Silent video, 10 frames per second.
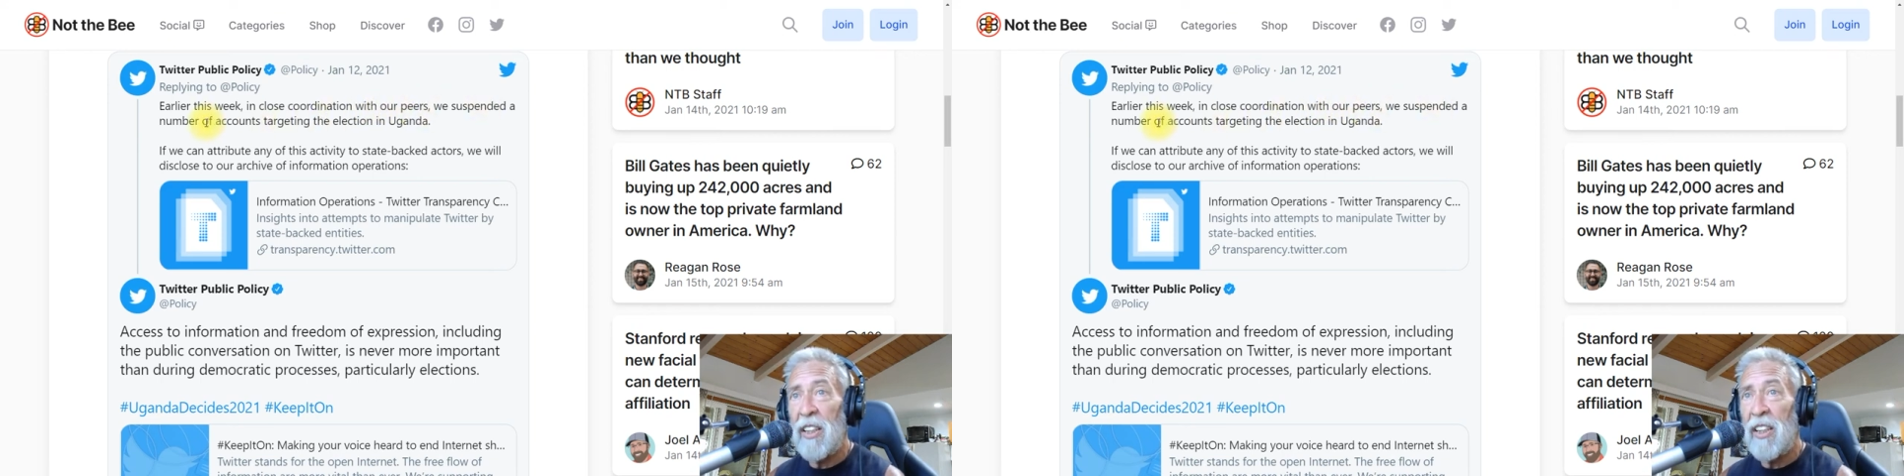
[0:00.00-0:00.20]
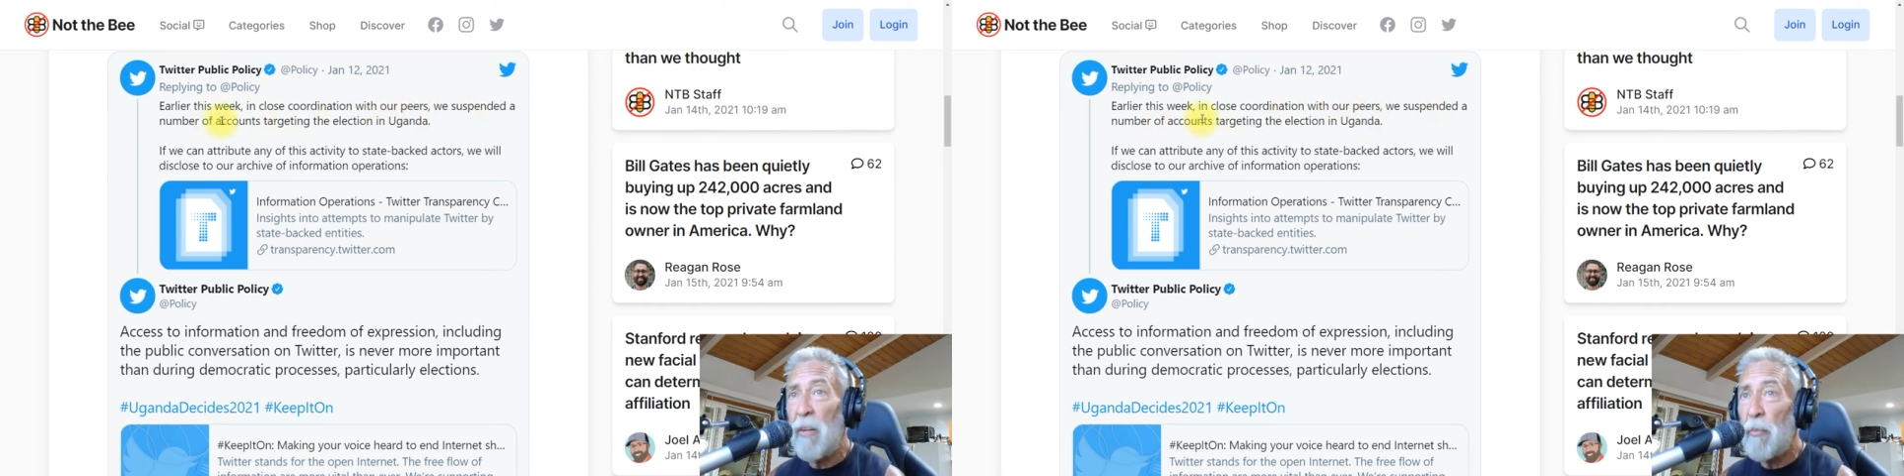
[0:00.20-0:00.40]

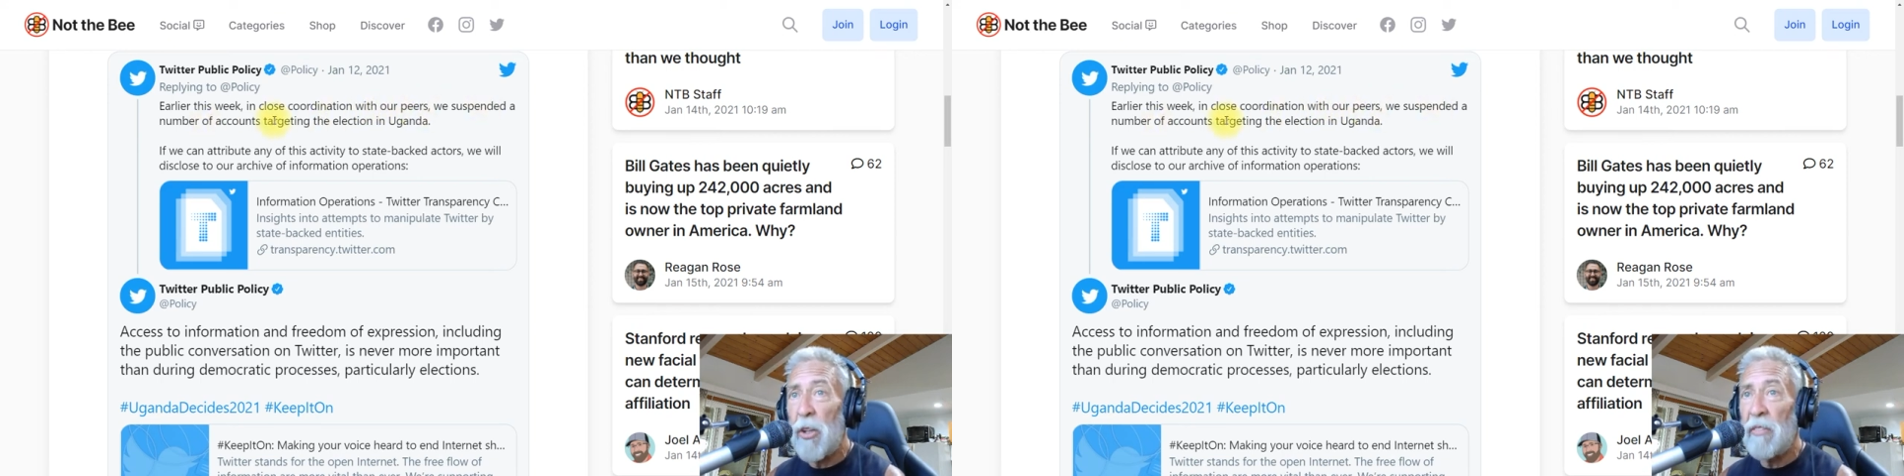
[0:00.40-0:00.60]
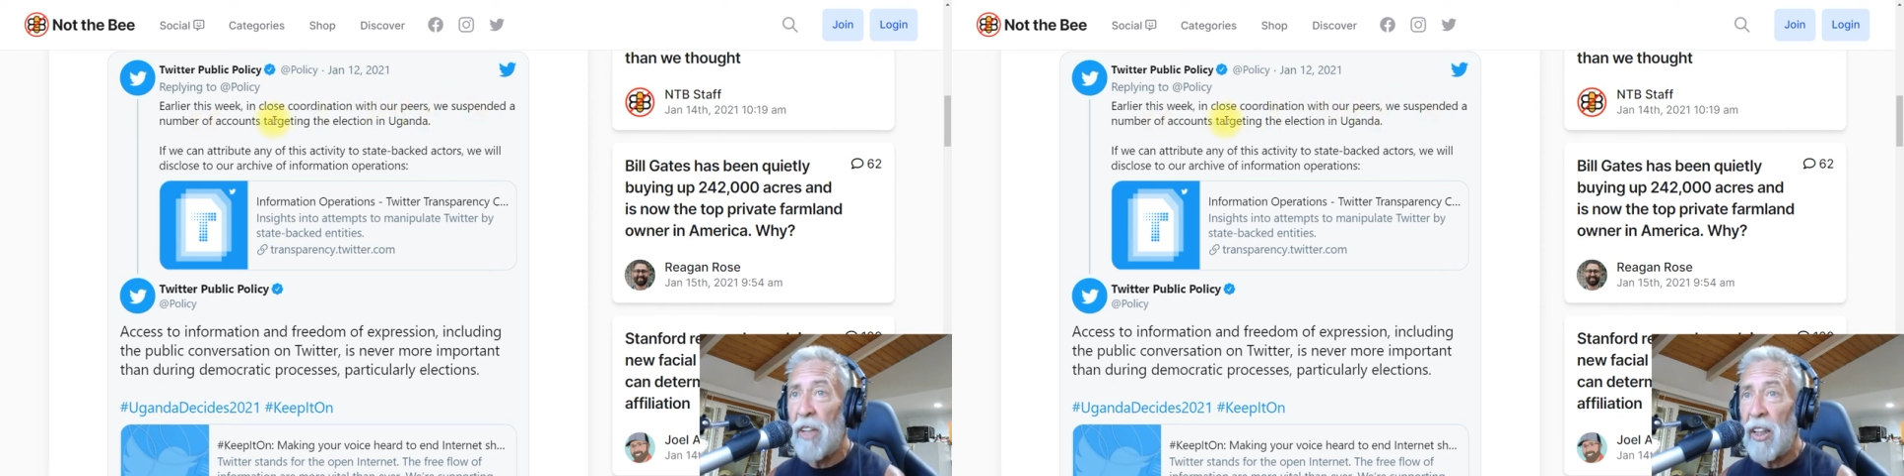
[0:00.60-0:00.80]

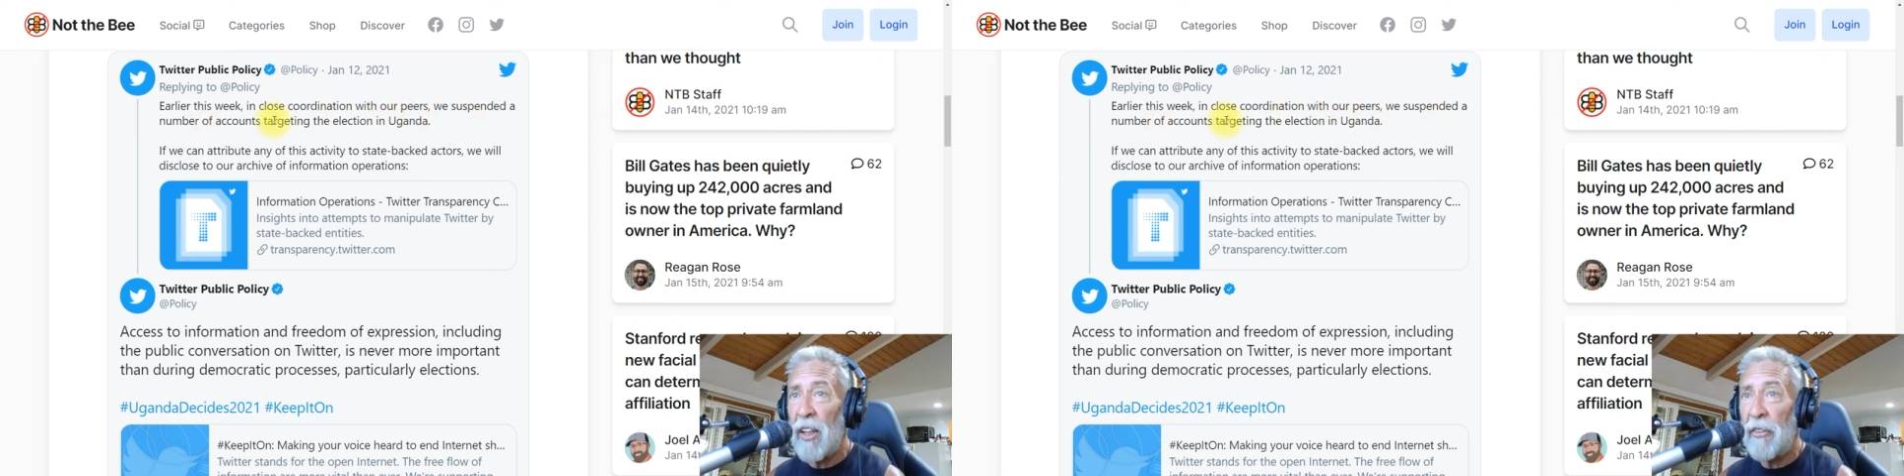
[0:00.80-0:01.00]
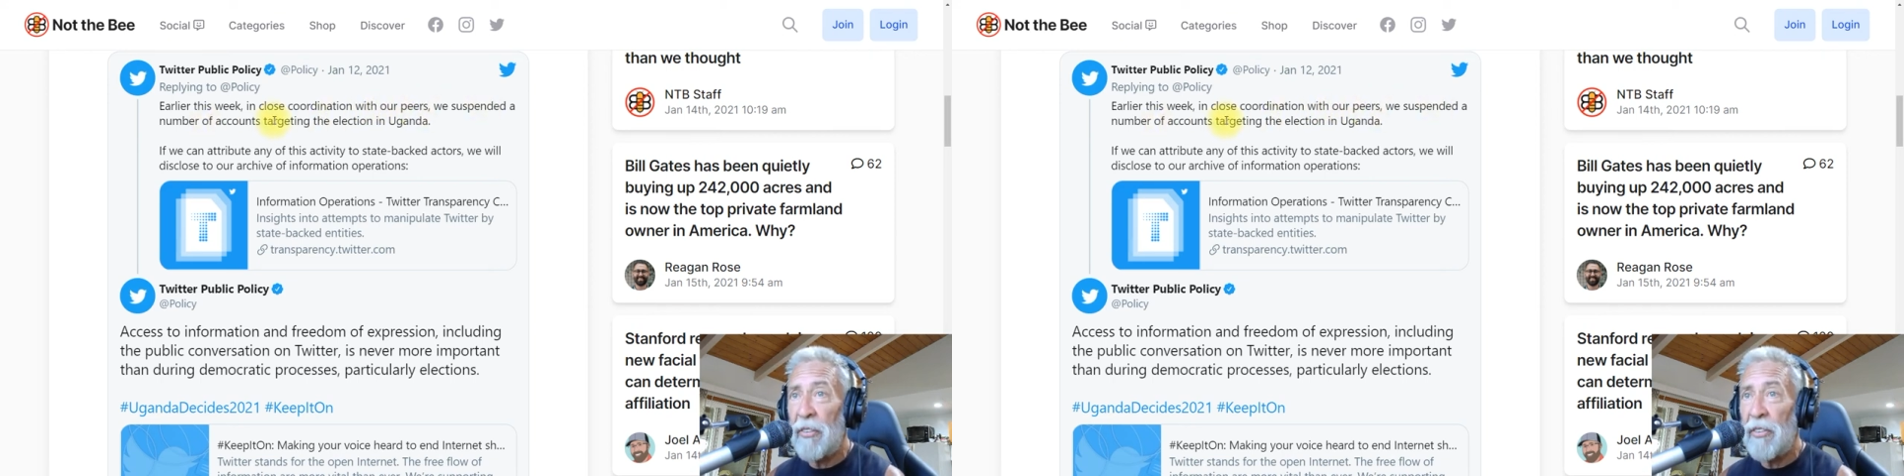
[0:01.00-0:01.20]
number of
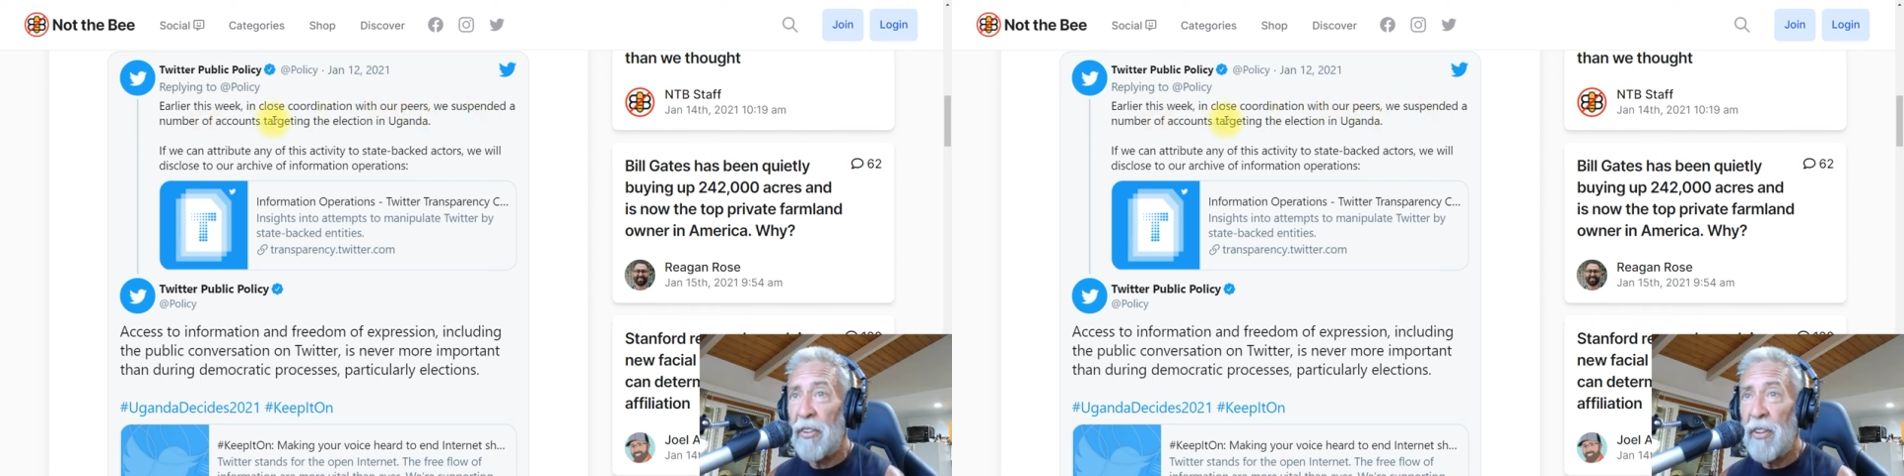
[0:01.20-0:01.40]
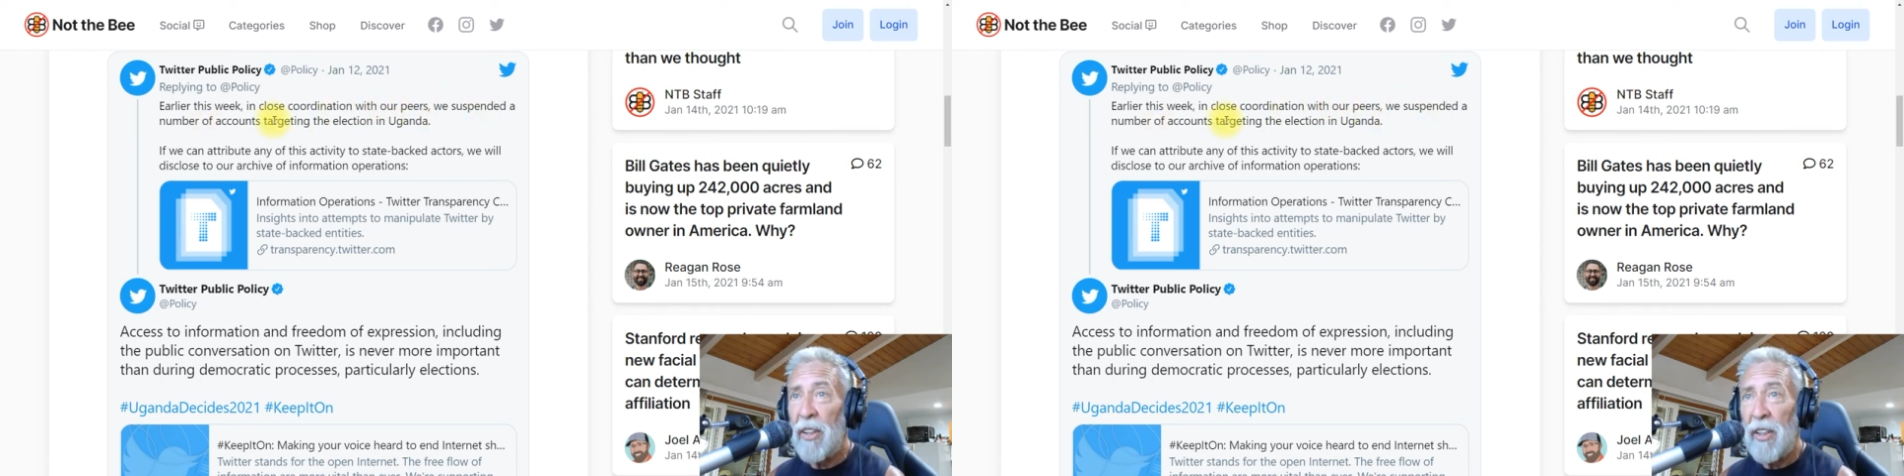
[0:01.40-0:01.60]
accounts